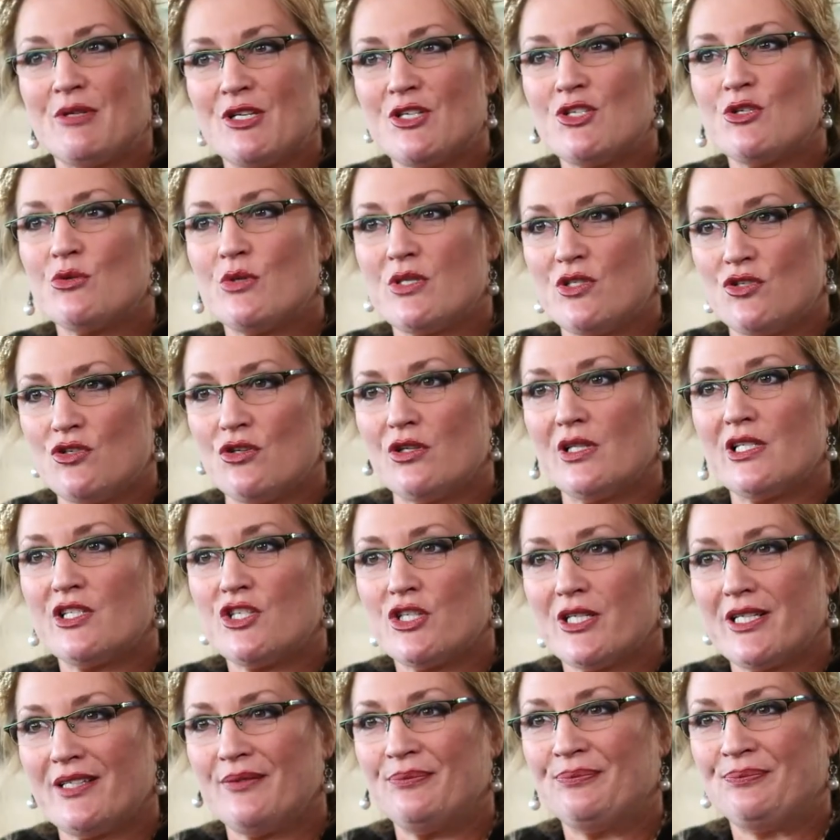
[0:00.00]
me to do his
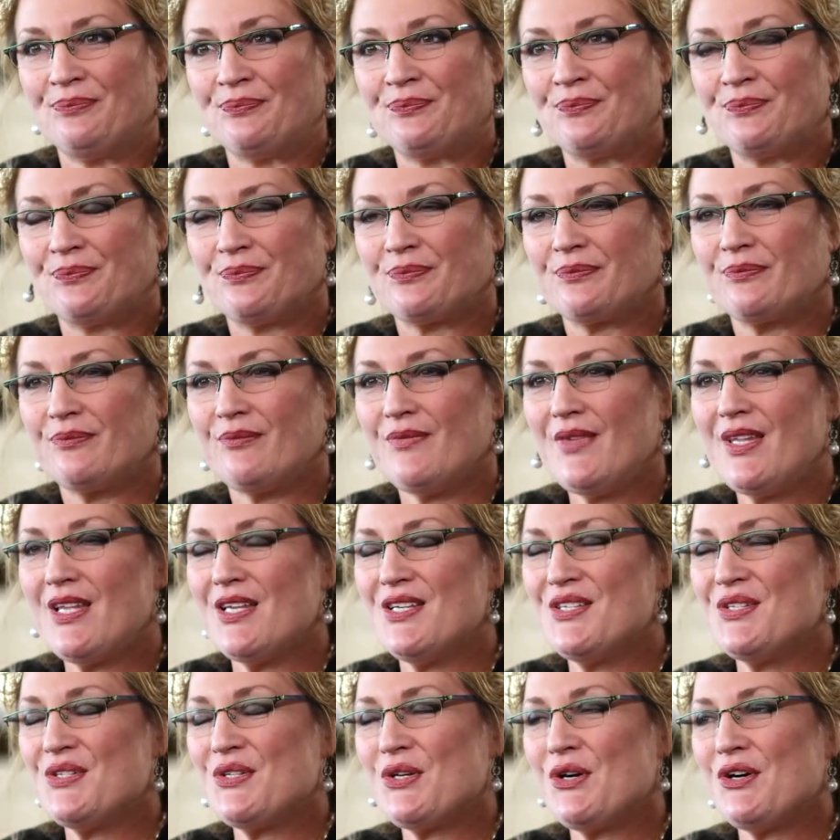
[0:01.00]
eulogy.
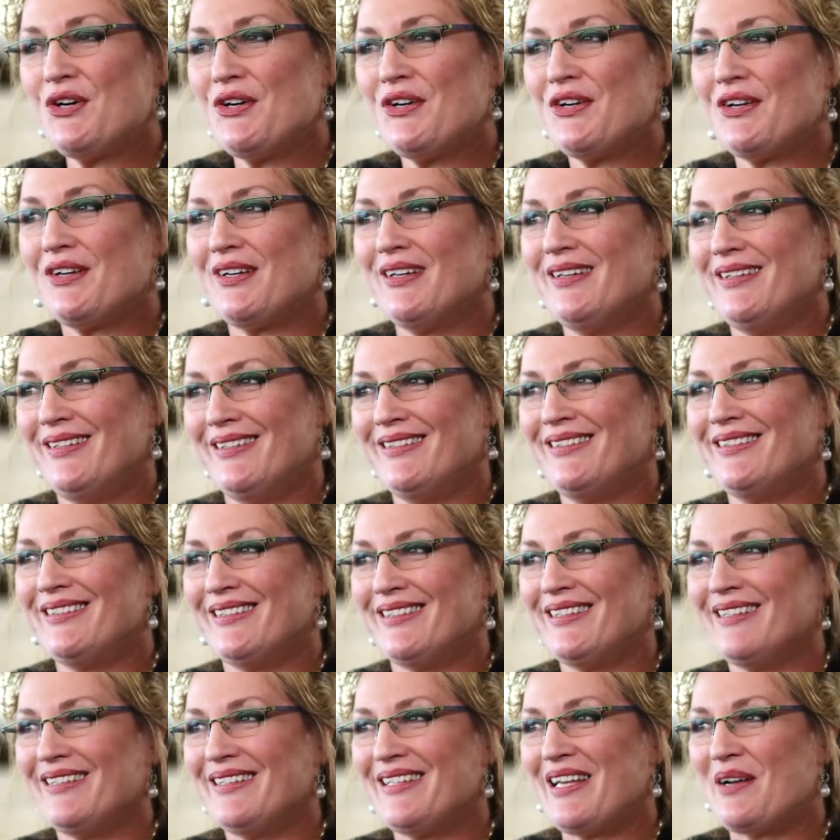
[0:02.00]
So
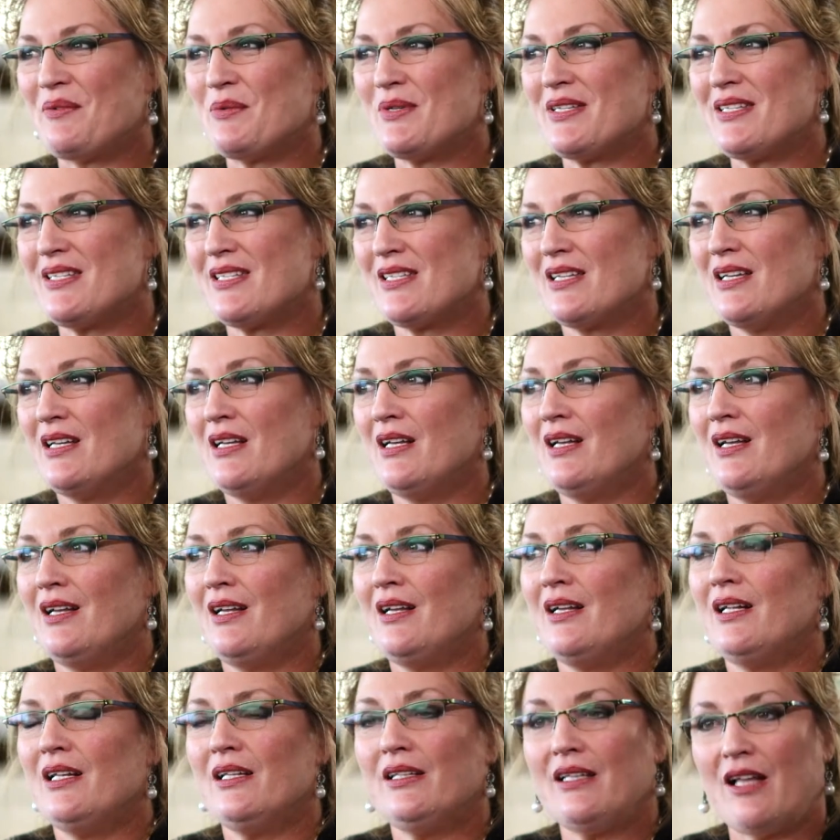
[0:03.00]
that was
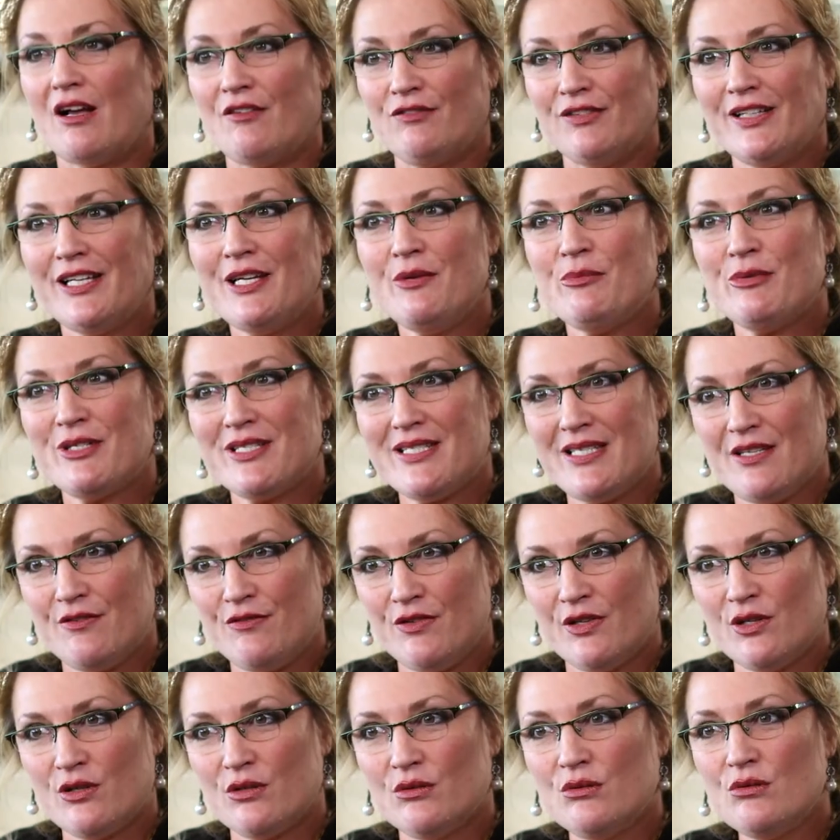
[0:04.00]
lovely but
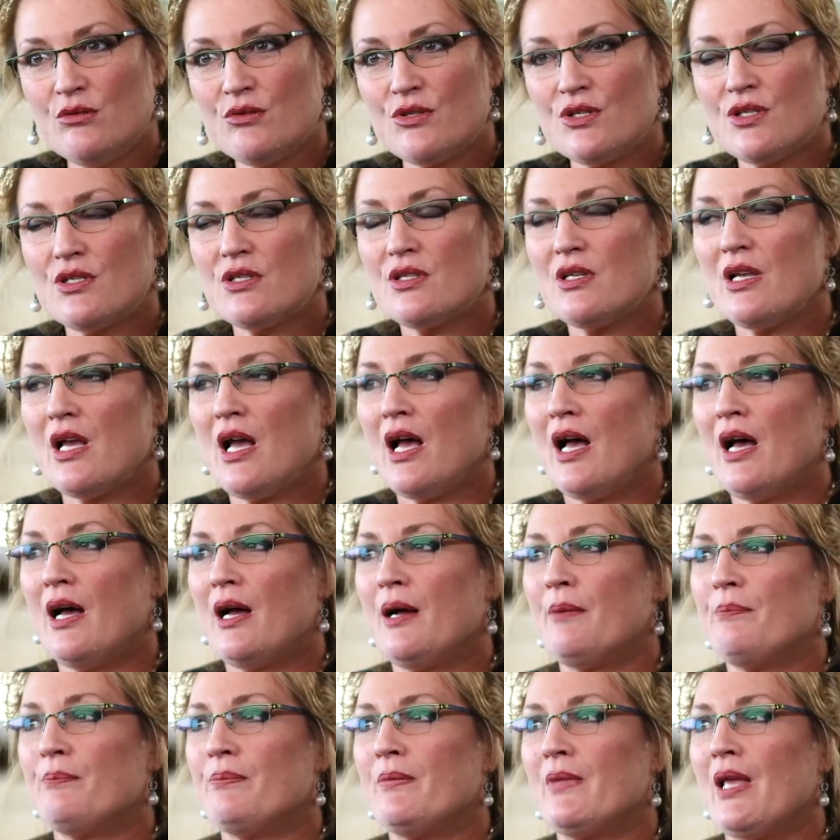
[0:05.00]
difficult.
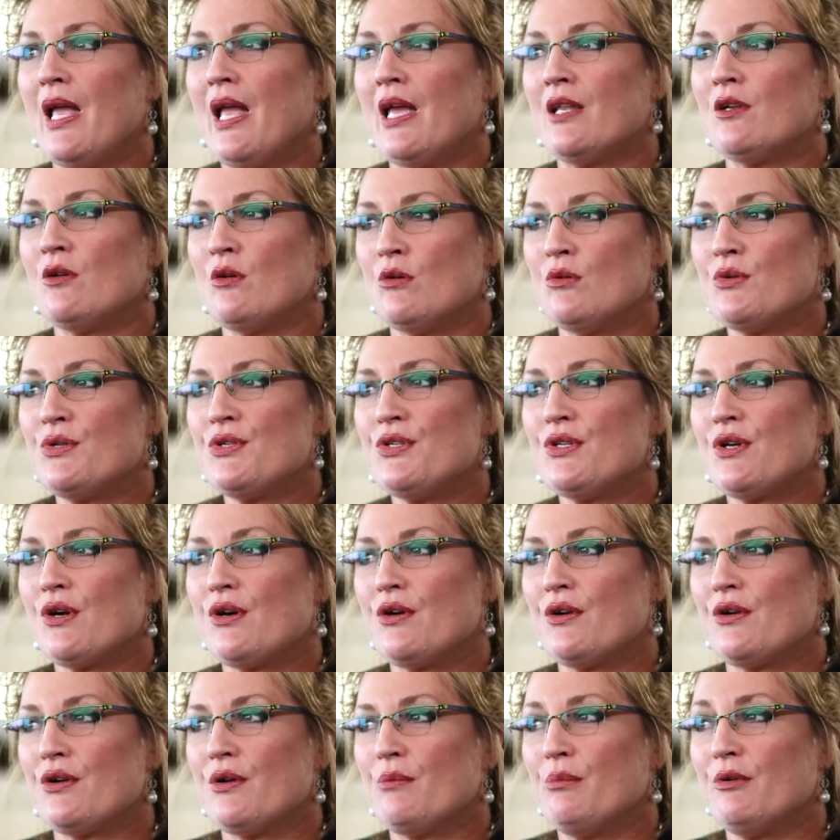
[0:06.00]
And
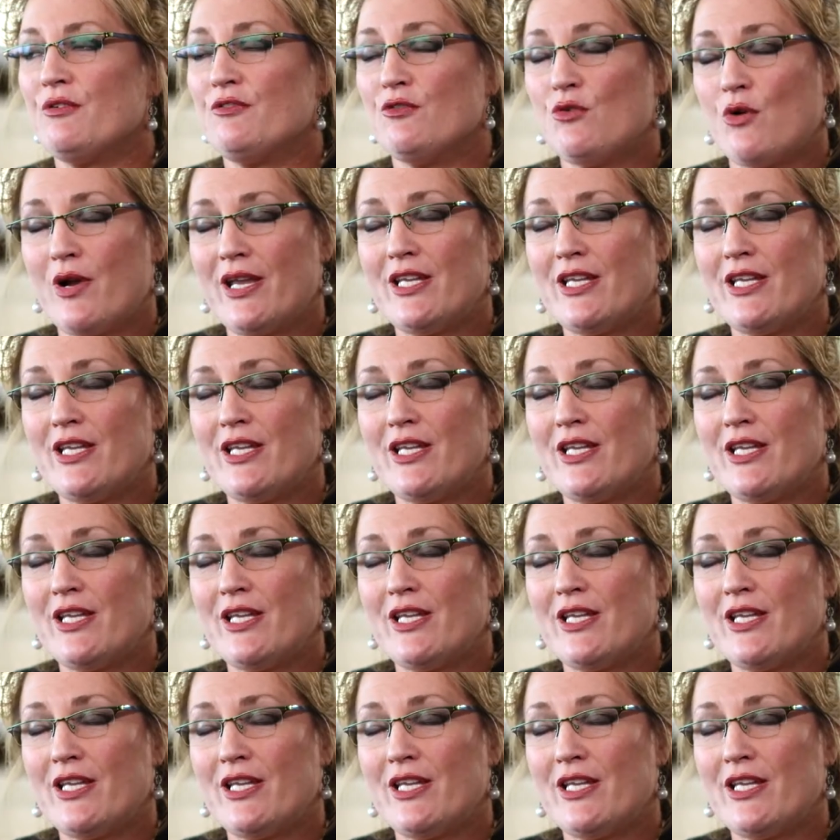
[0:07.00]
also before